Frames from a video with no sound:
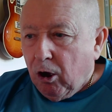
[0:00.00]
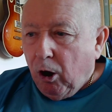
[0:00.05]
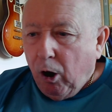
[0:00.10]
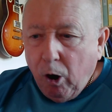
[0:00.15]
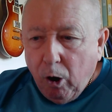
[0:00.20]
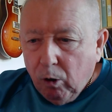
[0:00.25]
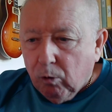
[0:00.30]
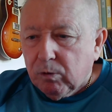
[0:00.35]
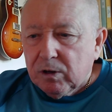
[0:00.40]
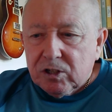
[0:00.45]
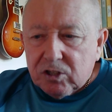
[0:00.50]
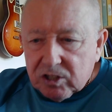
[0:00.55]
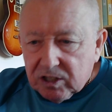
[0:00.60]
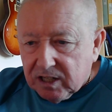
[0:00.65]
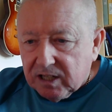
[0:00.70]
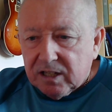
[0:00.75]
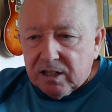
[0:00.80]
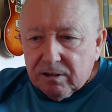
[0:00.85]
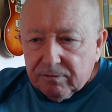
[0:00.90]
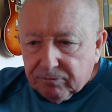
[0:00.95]
oh, it's
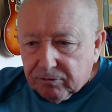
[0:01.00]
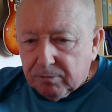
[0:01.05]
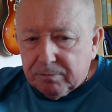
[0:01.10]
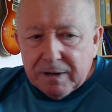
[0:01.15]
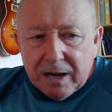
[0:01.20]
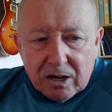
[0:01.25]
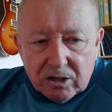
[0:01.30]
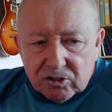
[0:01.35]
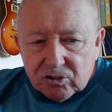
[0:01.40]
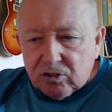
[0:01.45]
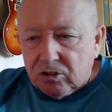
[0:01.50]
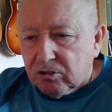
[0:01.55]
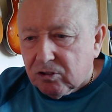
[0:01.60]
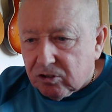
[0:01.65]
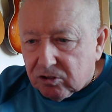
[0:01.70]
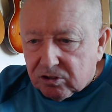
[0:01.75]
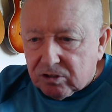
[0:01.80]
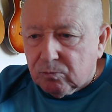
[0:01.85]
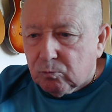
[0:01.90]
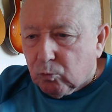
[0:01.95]
leaking from the outside,
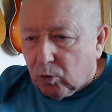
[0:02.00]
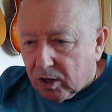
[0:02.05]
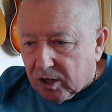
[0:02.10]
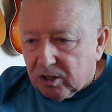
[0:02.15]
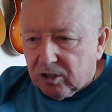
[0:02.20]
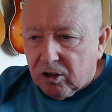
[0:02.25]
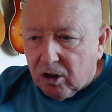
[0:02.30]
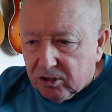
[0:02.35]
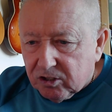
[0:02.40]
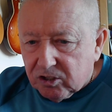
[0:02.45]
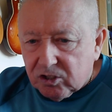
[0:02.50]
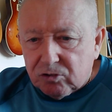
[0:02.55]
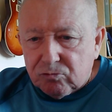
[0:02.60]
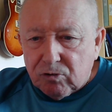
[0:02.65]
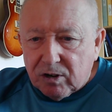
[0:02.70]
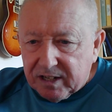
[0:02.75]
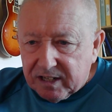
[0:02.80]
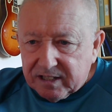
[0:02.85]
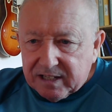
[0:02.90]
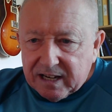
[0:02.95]
there's some white lines
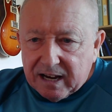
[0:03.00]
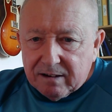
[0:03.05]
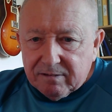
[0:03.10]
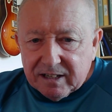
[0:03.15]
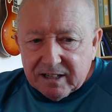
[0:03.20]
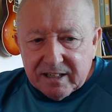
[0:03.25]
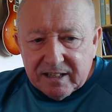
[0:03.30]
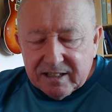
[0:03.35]
running down it,